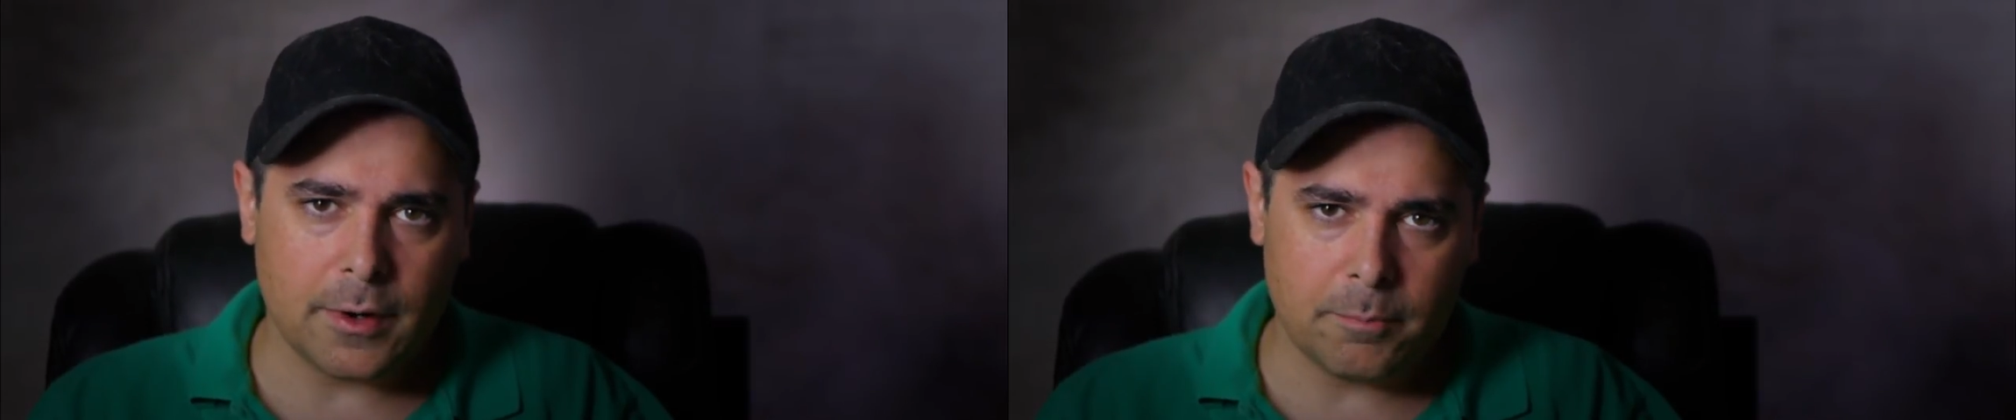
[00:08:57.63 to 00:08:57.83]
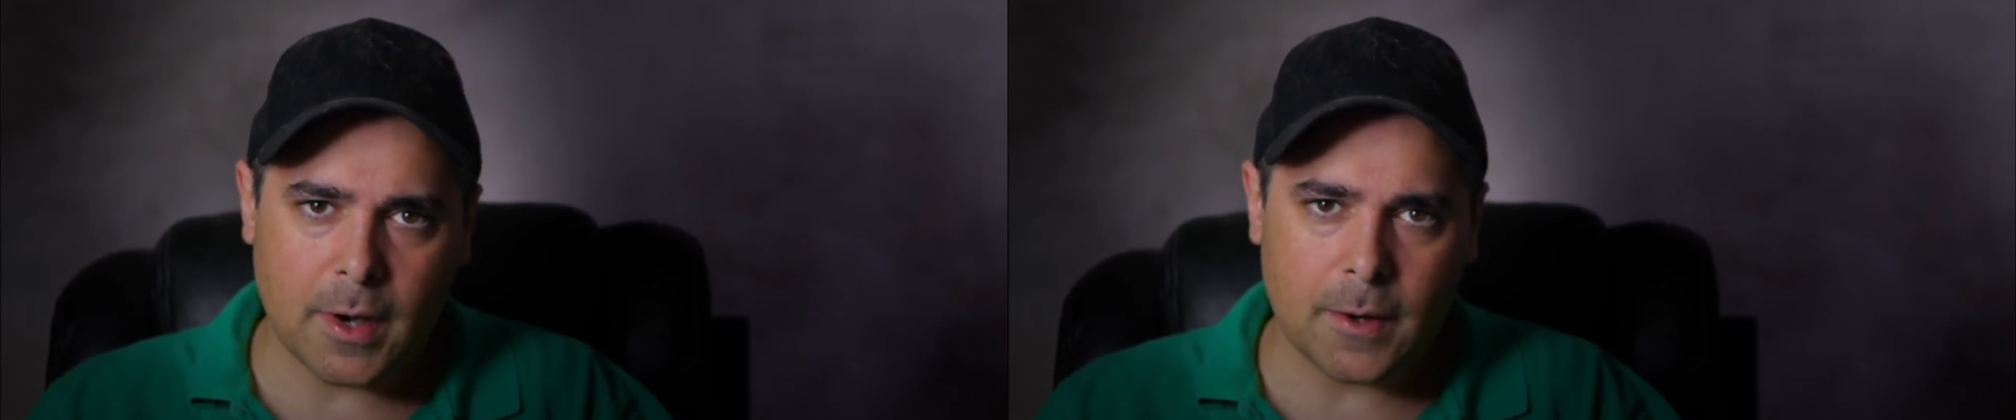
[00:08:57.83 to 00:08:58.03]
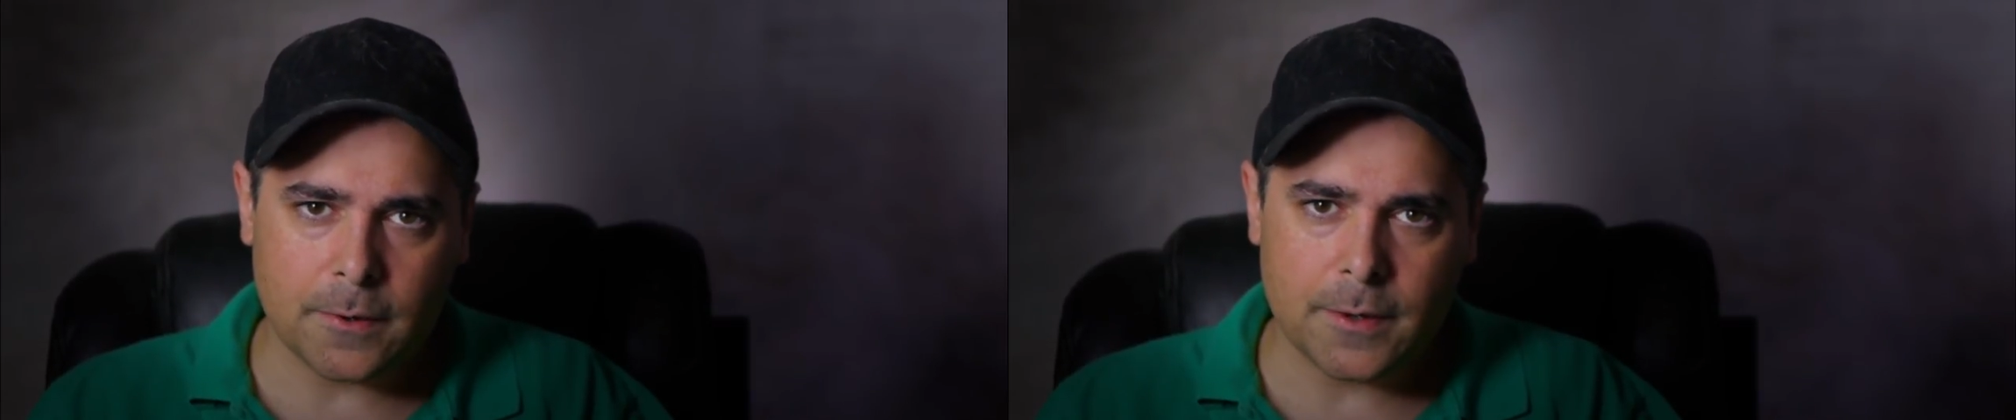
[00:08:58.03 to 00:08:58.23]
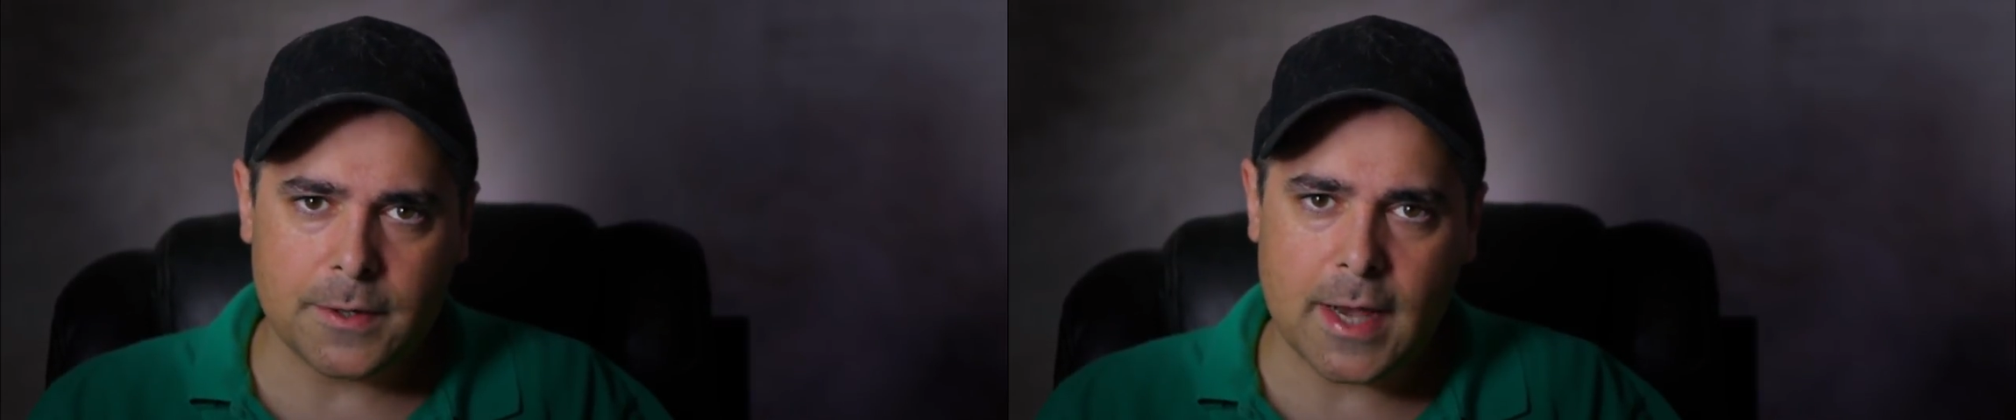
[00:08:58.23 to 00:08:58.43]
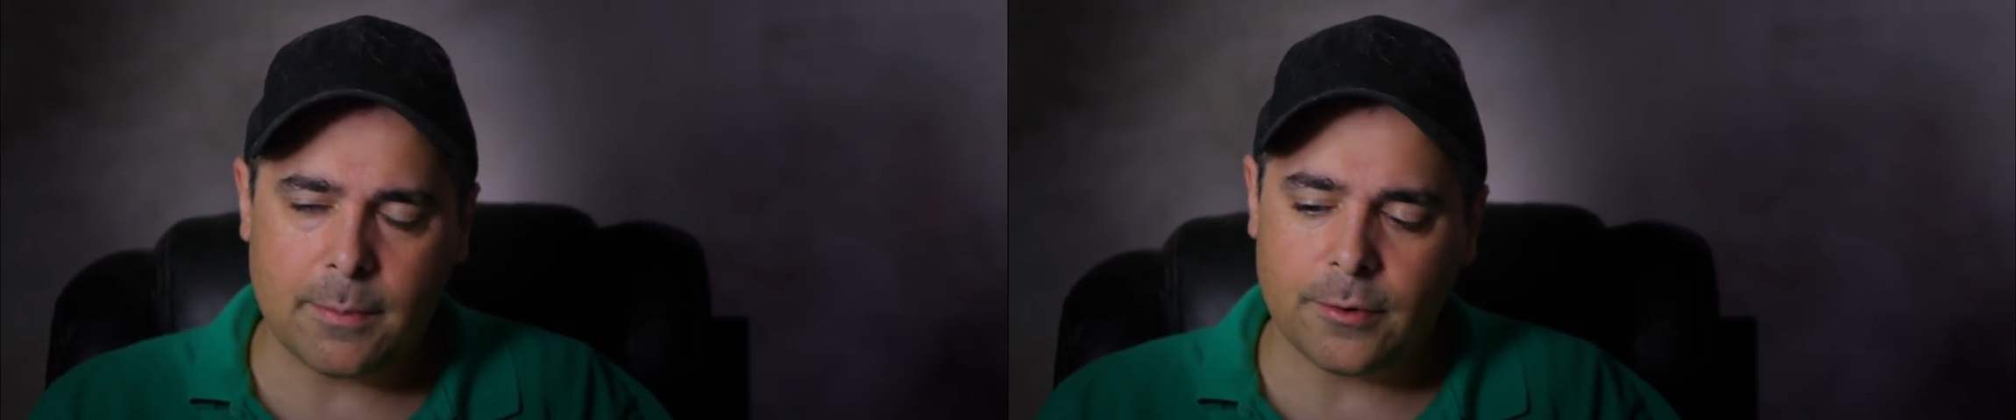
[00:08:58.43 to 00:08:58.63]
a modern
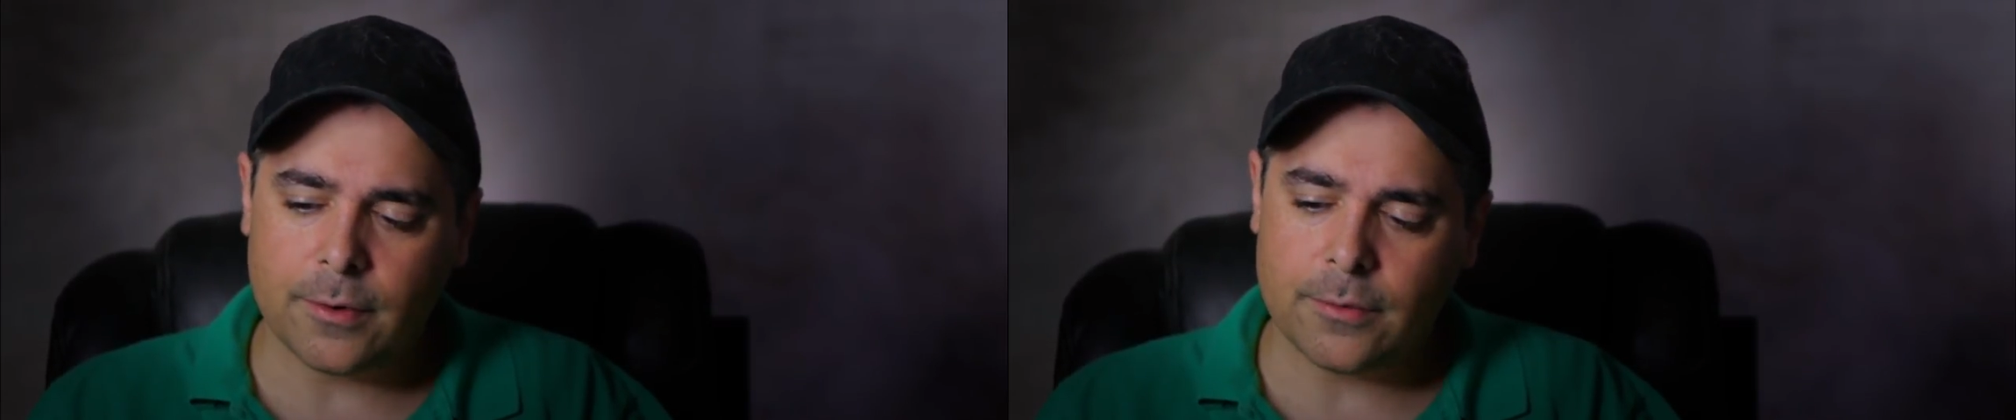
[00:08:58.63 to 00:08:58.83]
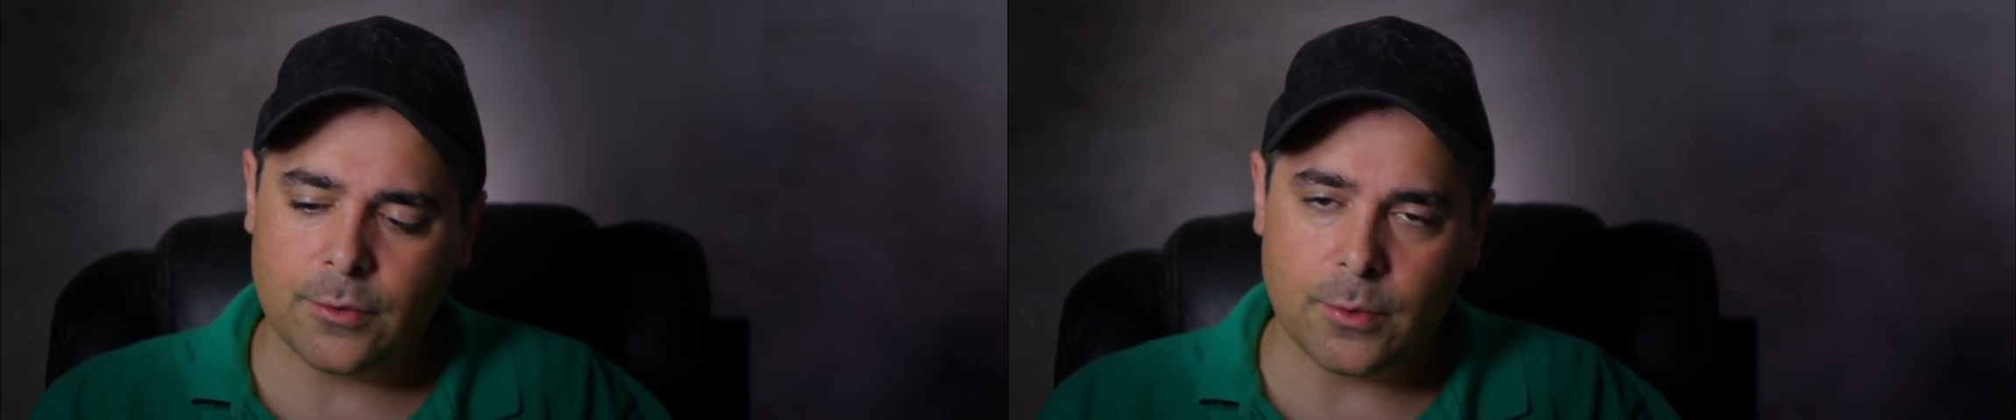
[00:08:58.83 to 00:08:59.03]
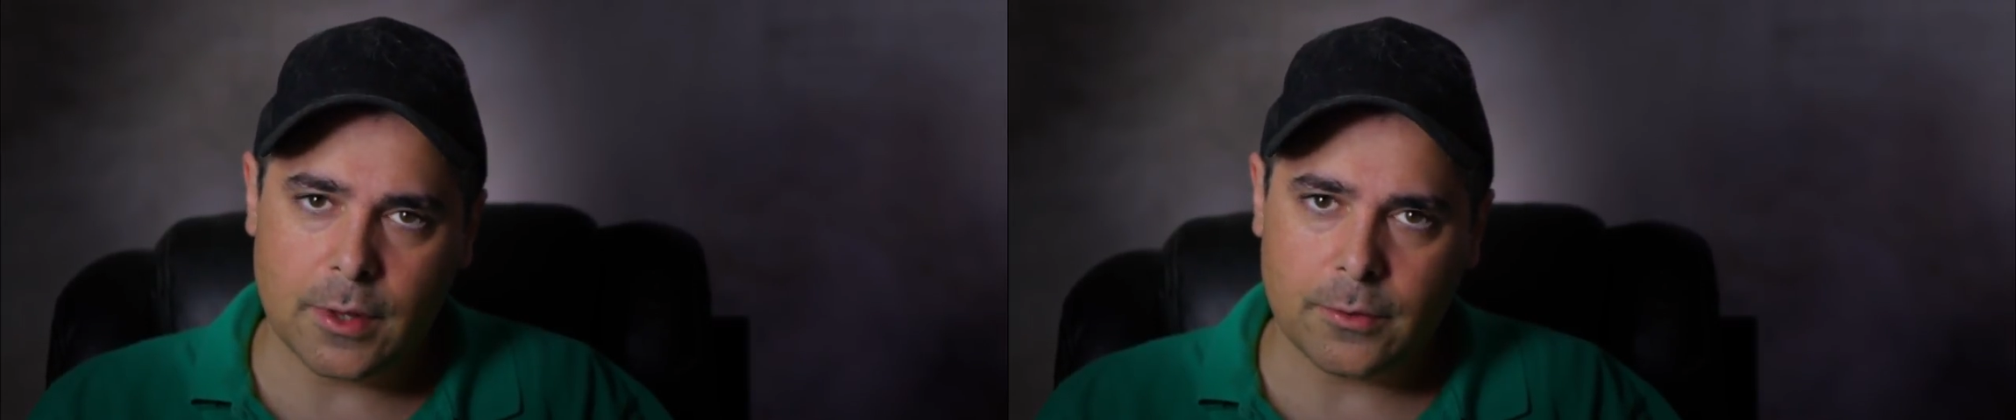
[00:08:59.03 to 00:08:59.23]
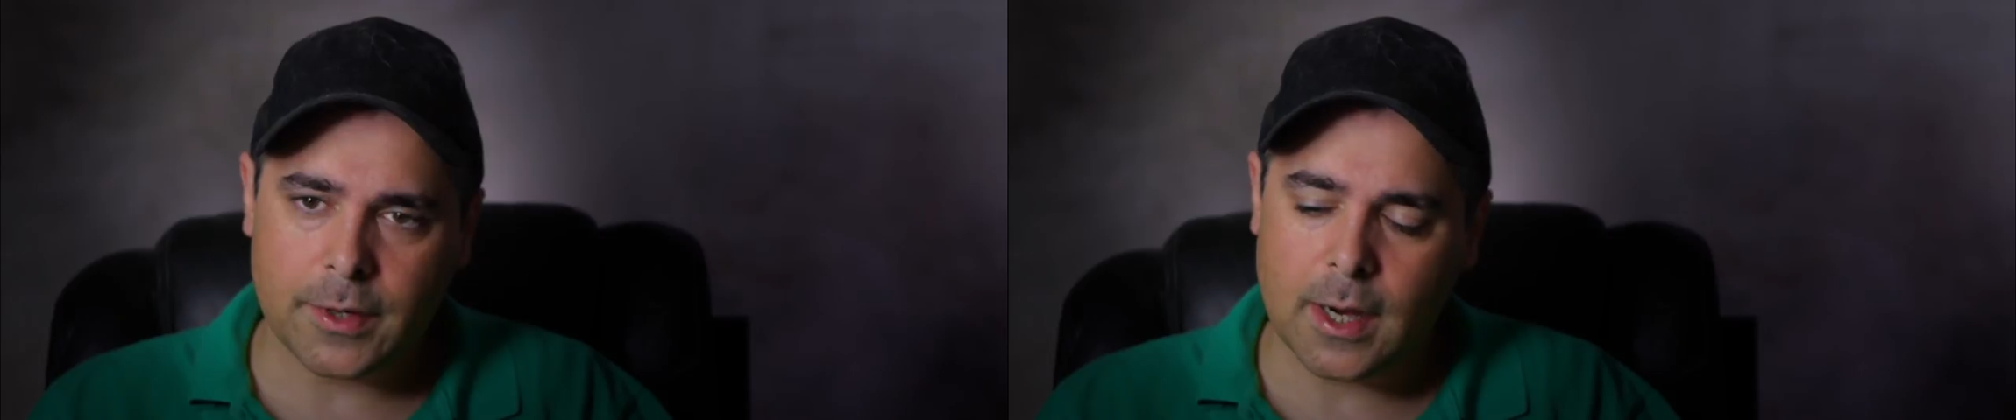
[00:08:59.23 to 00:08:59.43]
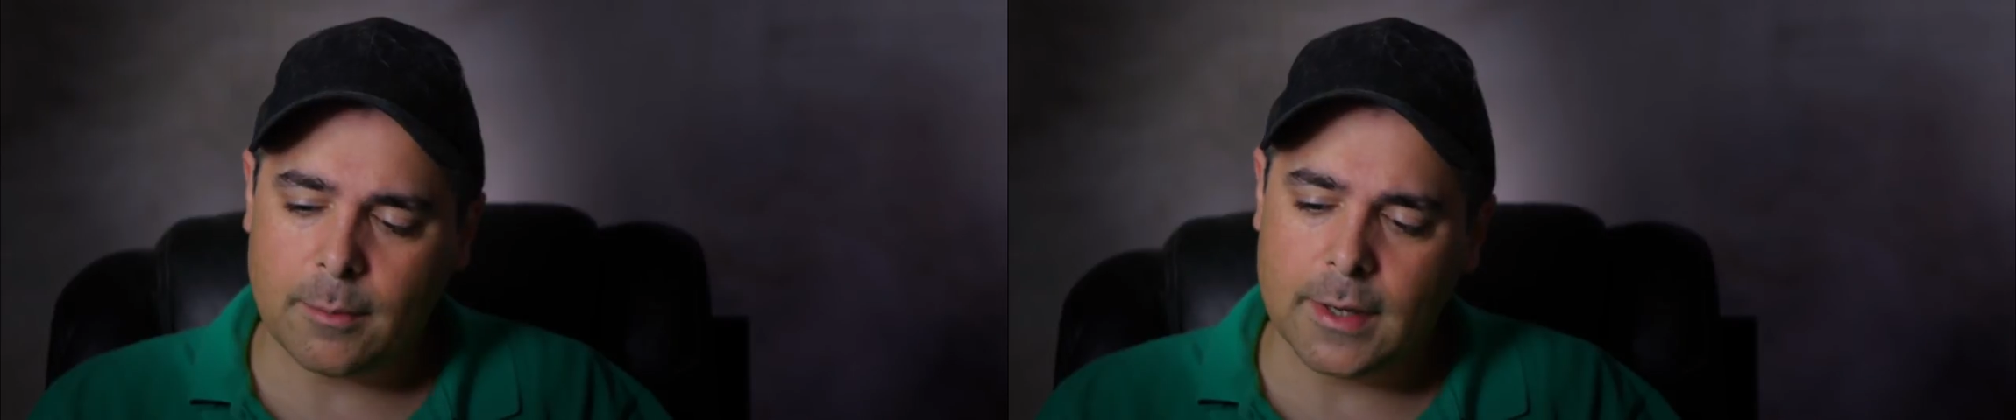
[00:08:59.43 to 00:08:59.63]
adapter to another
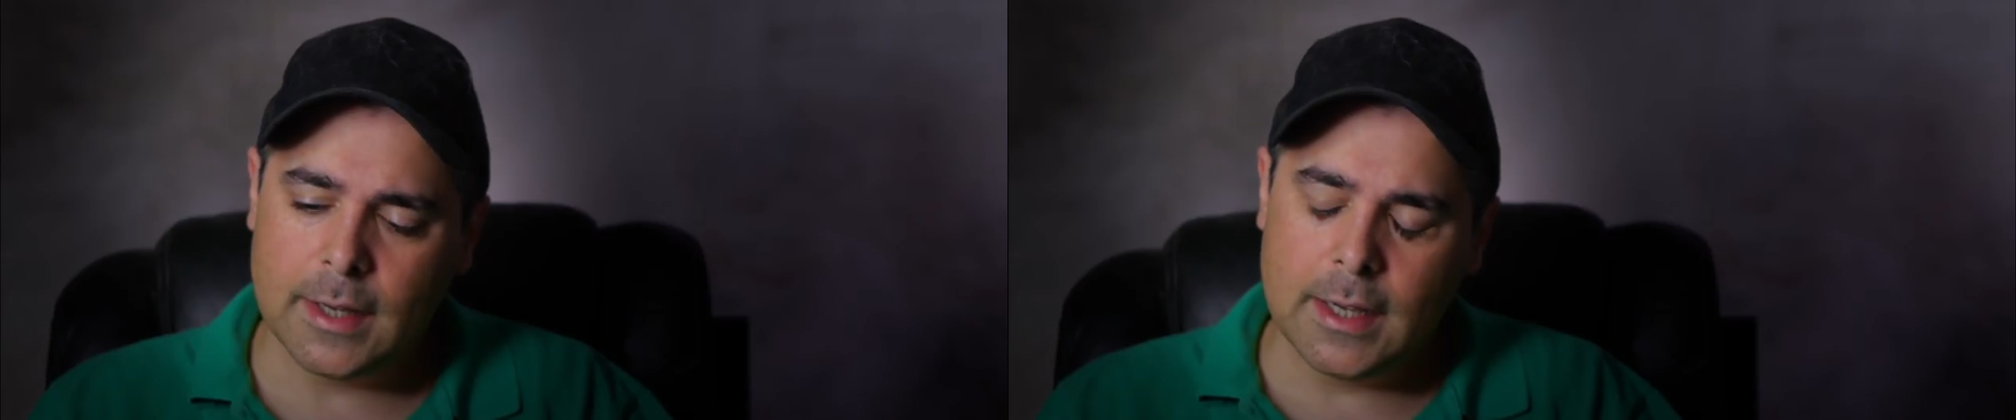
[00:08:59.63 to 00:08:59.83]
camera.